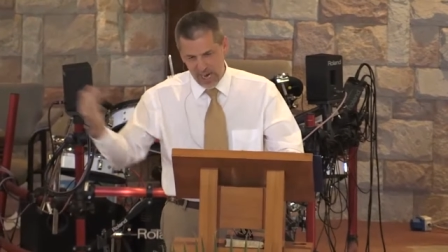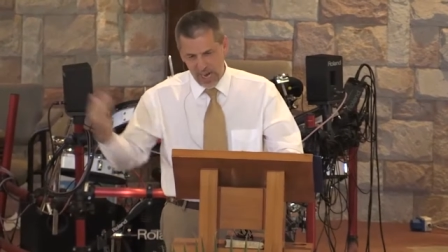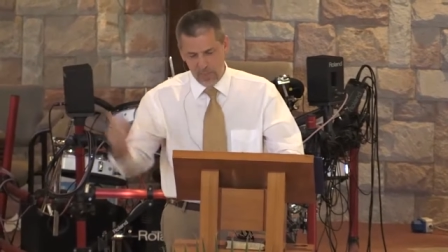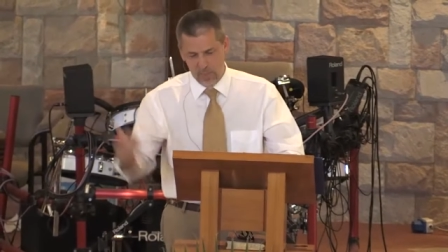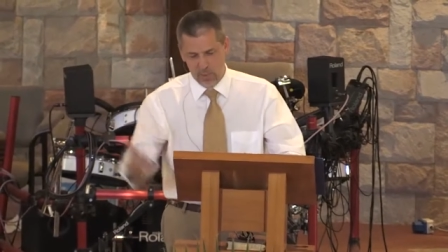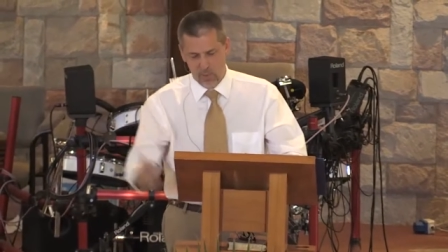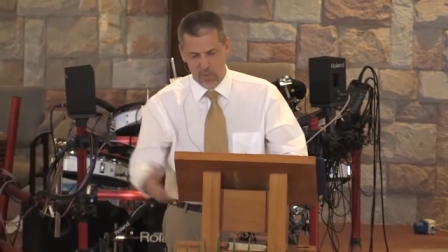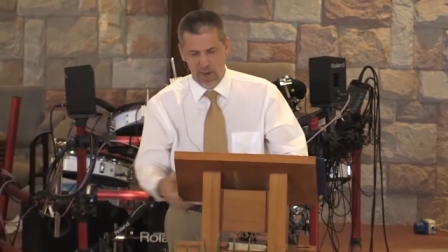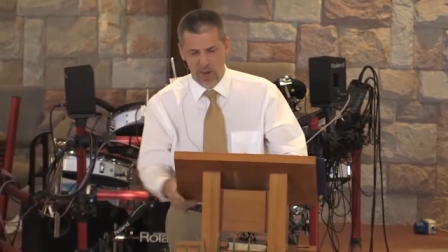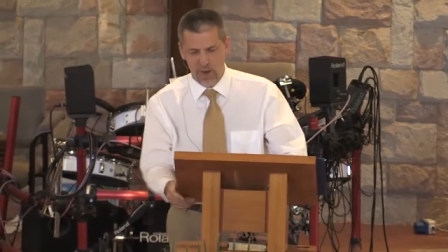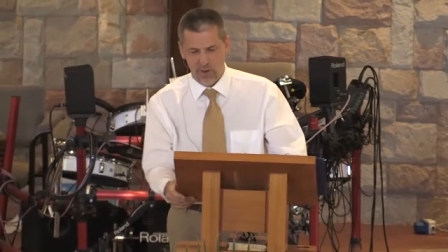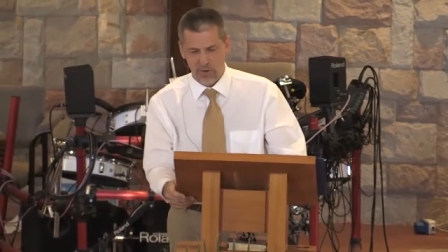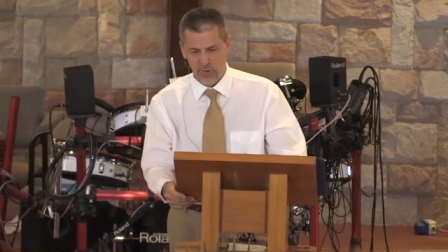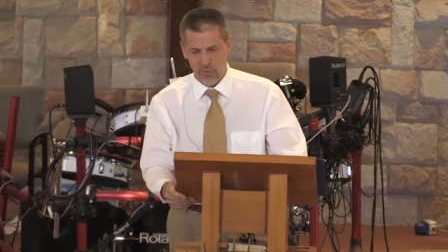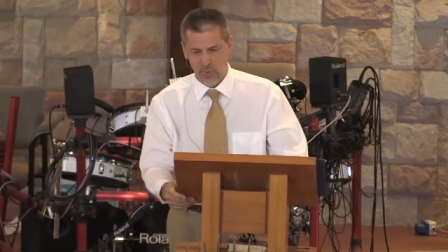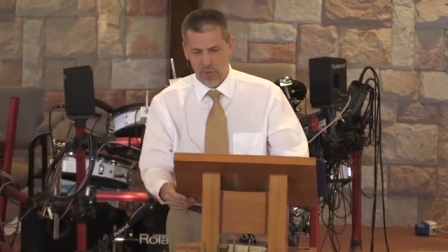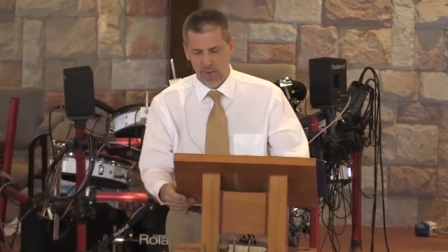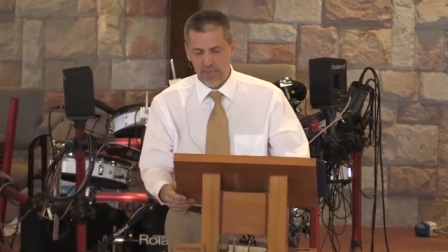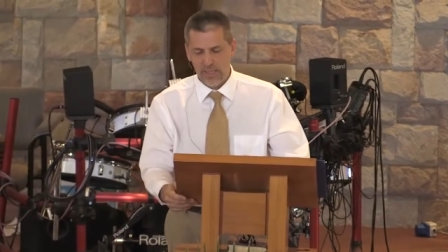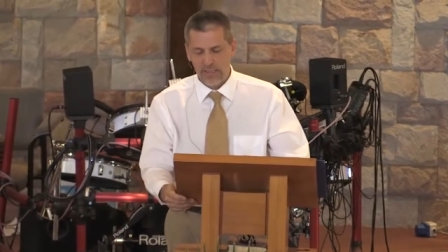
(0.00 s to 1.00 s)
time
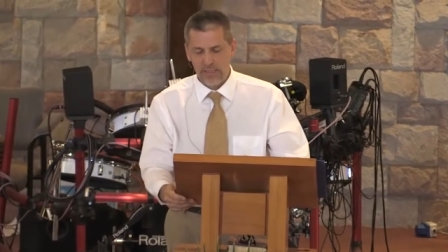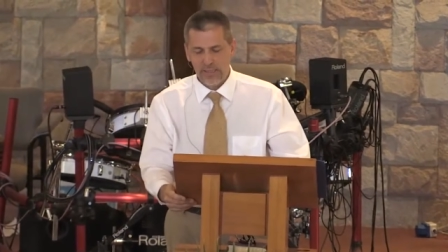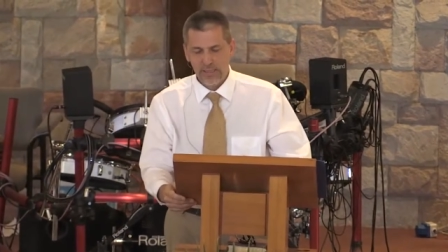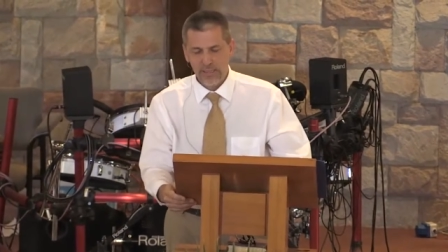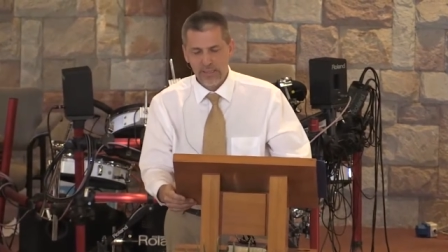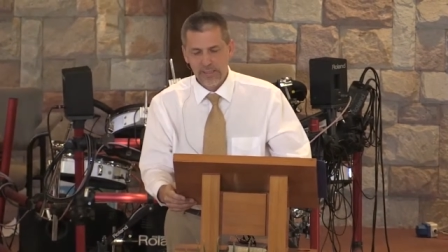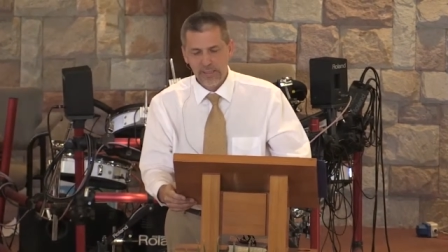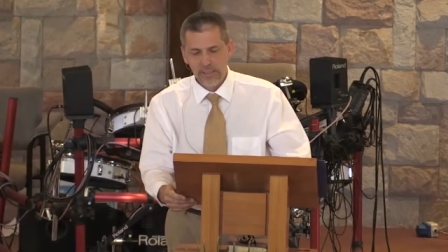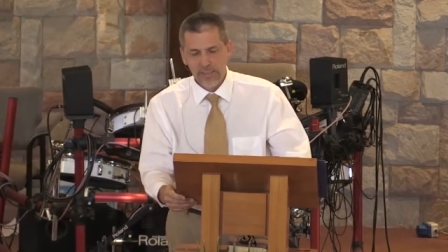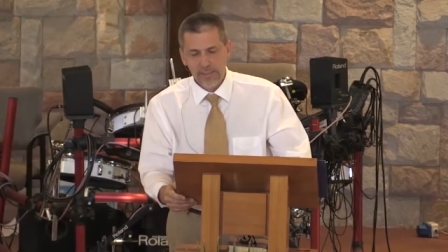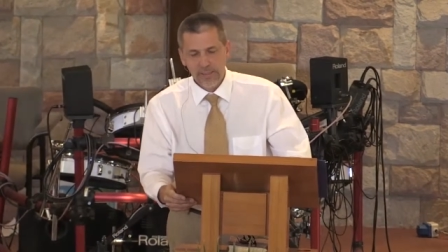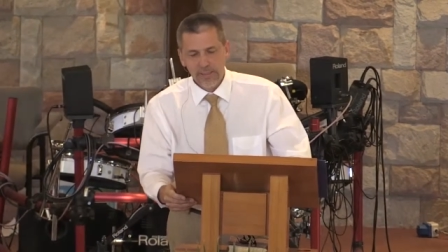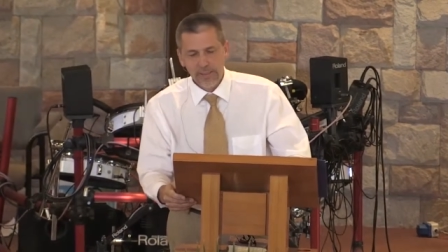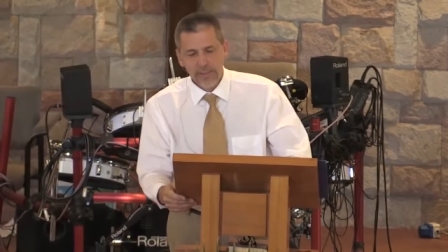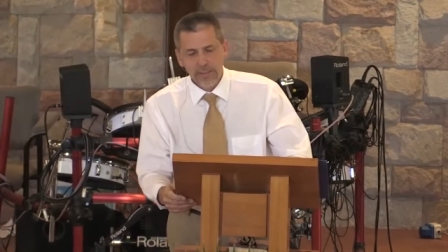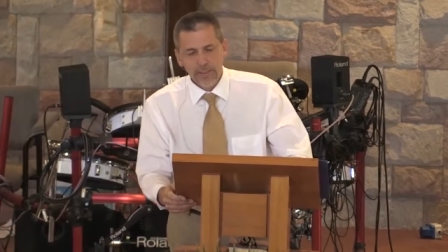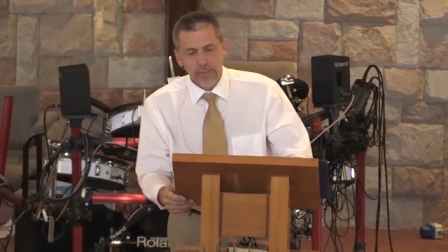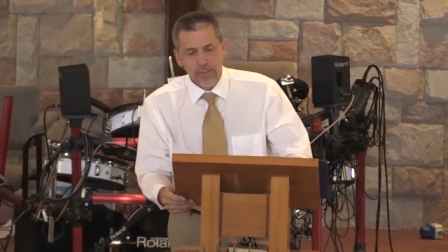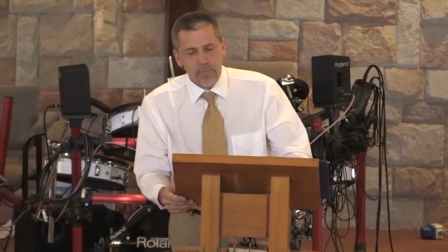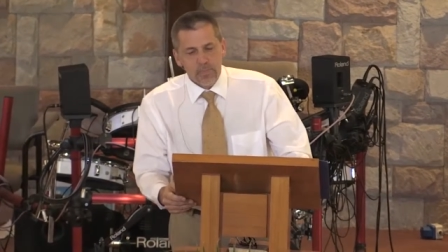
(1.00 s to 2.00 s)
around, right?
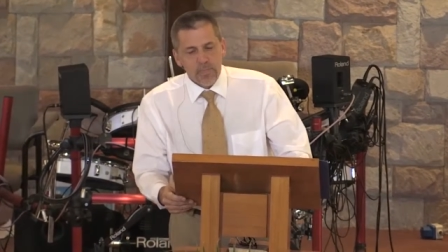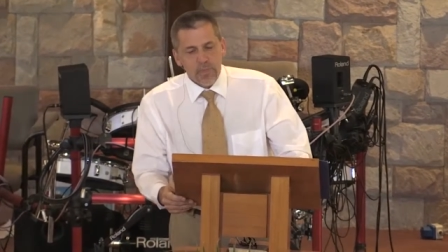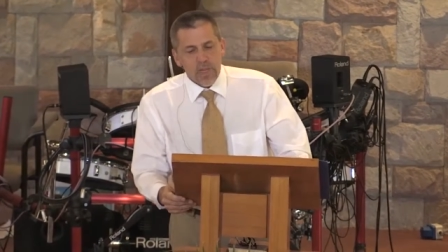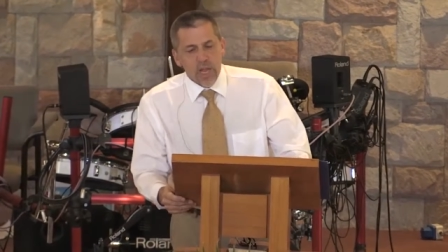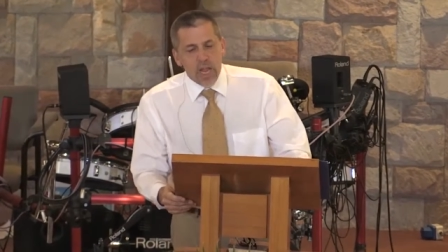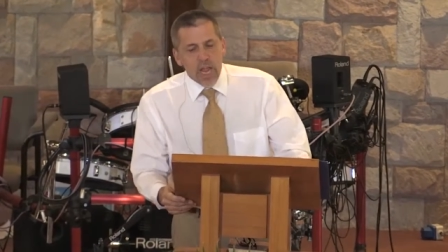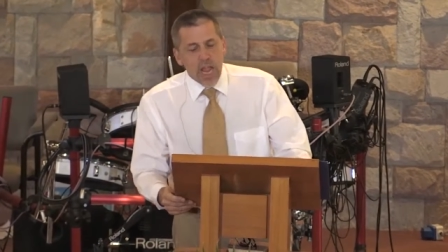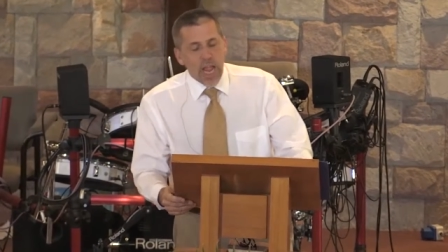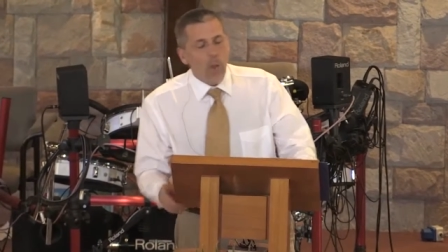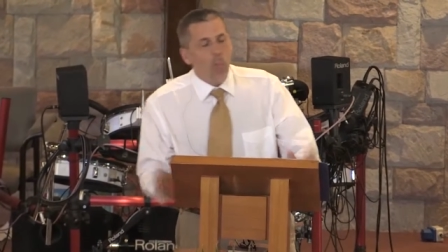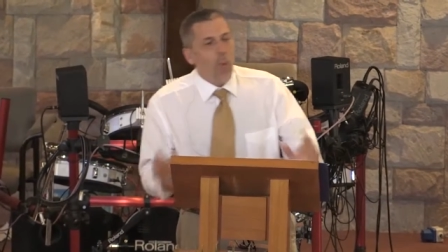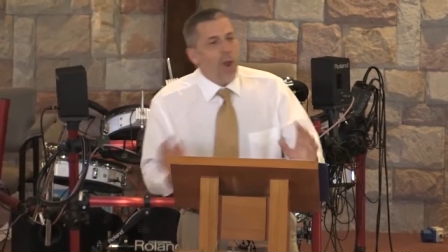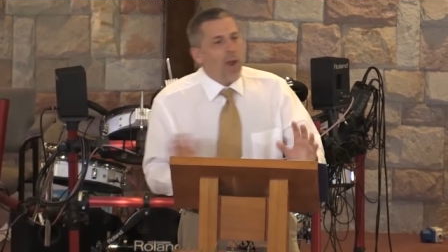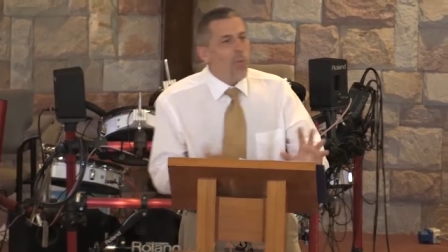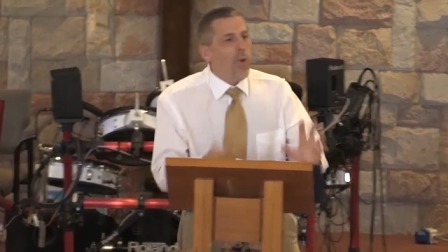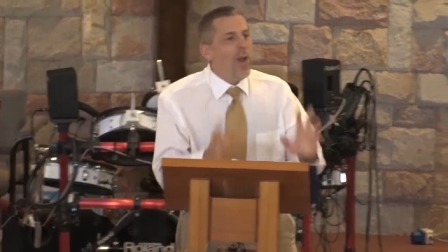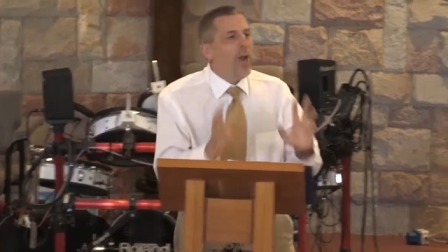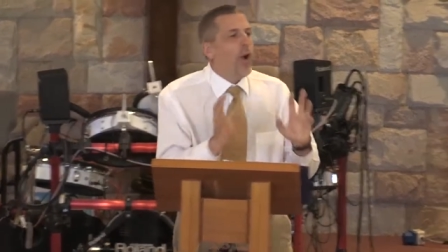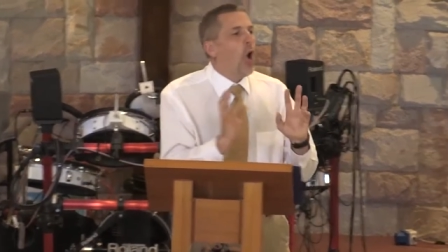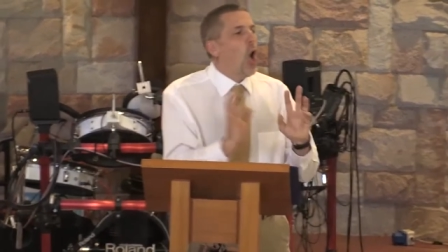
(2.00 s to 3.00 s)
And
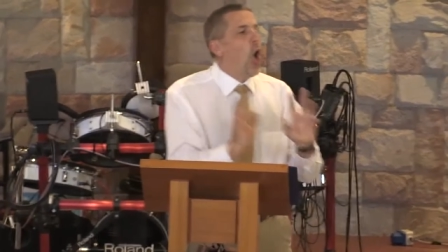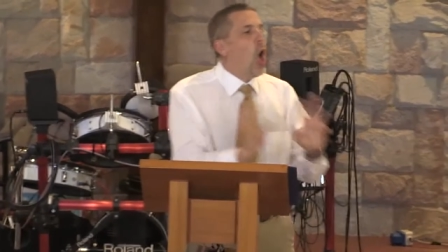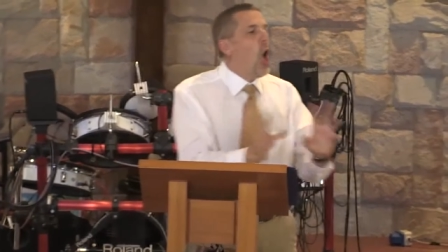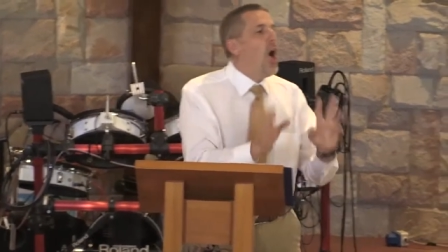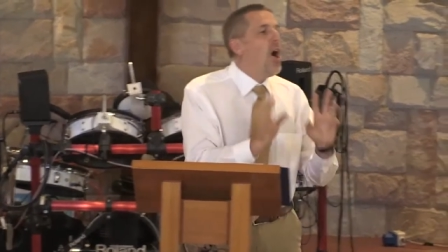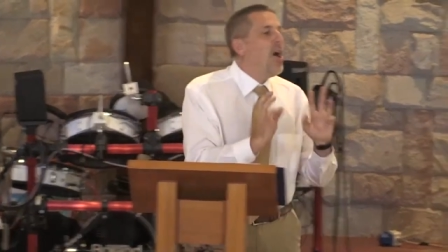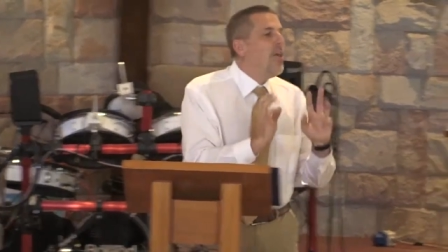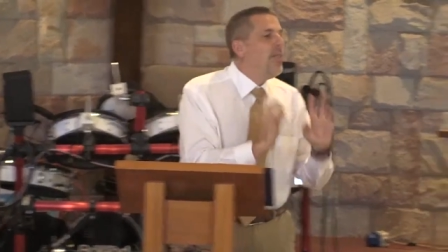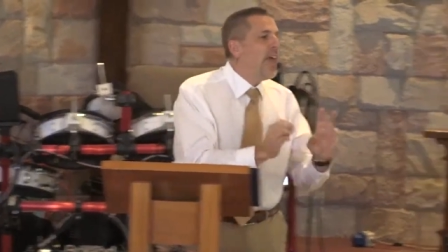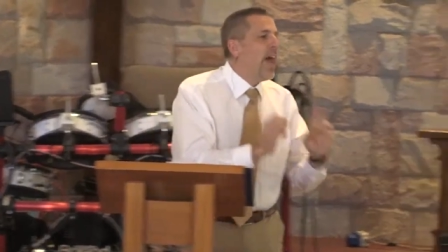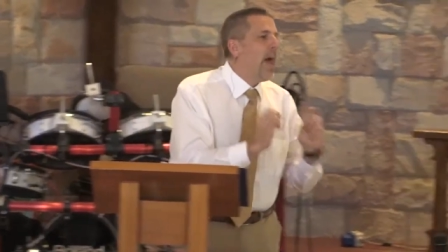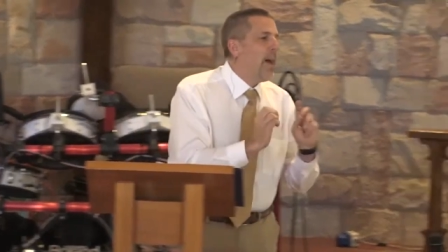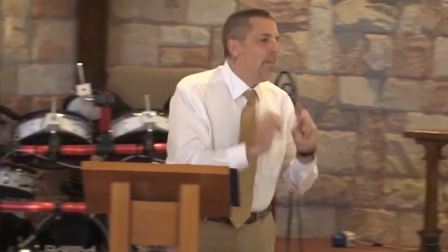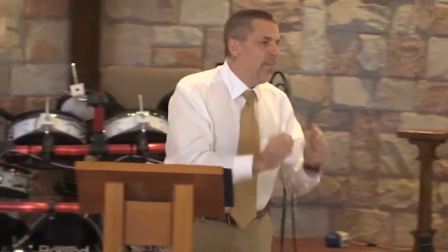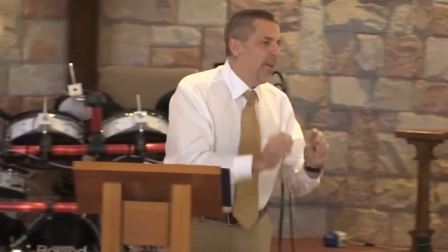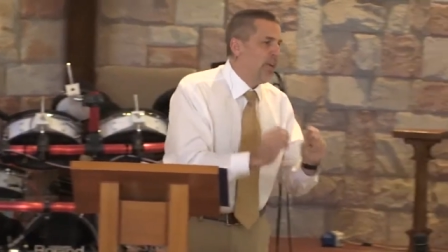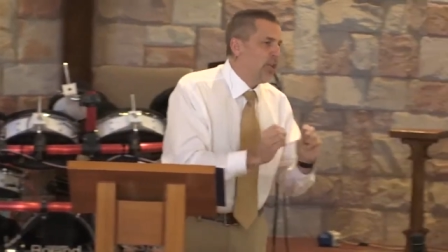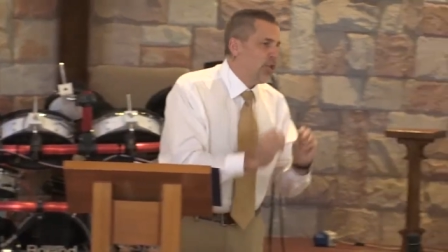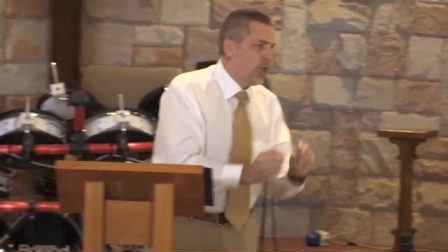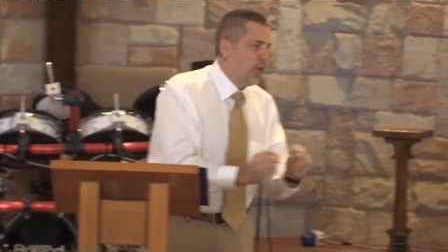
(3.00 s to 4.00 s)
when we are on that
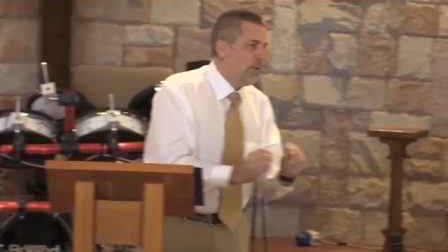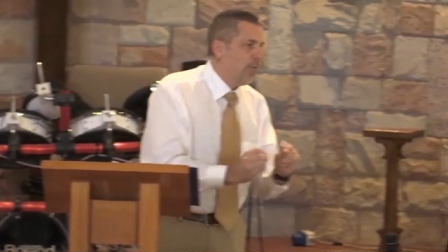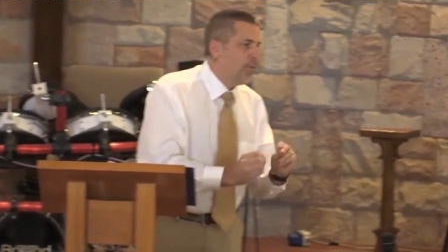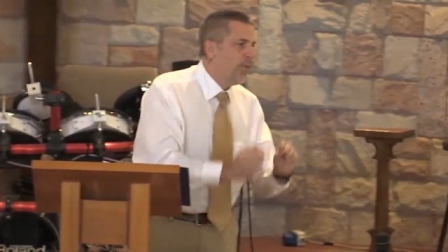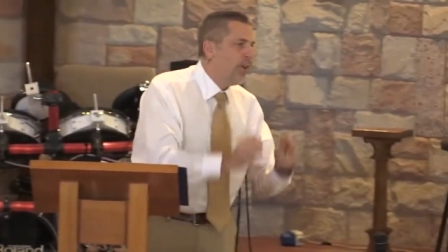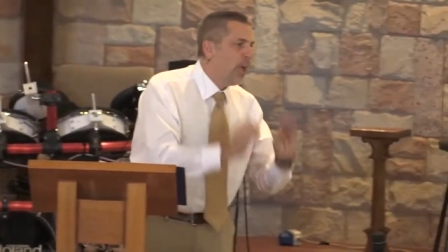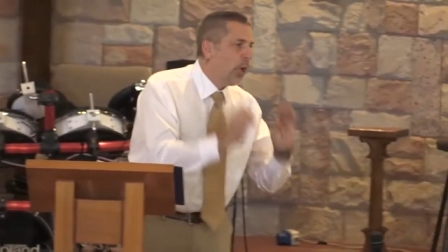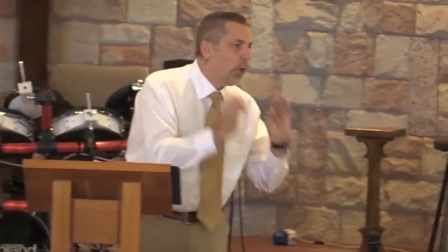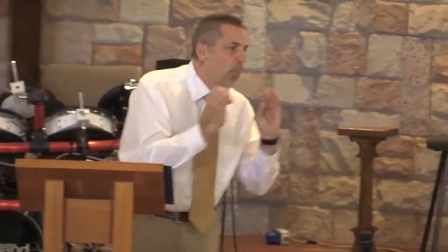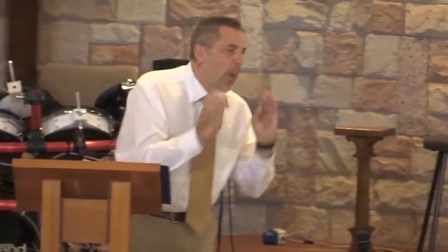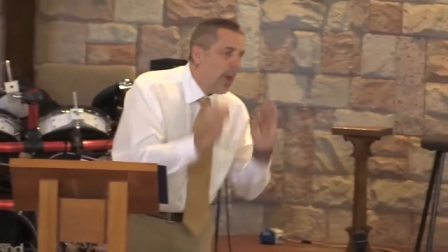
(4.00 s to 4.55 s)
mission field,